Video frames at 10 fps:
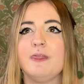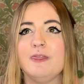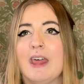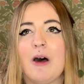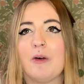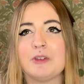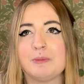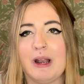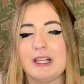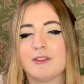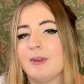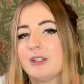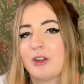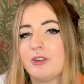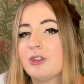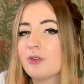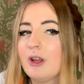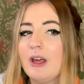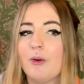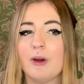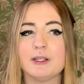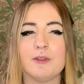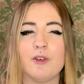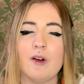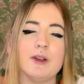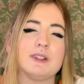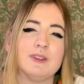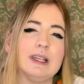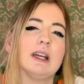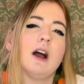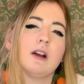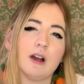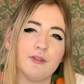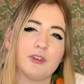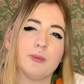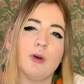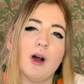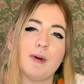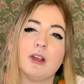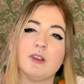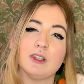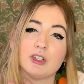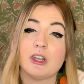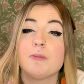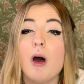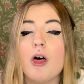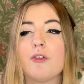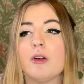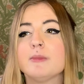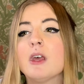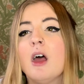now there was a place for me to go to the toilet, whereas before I was feeling uncomfortable about using gendered bathrooms.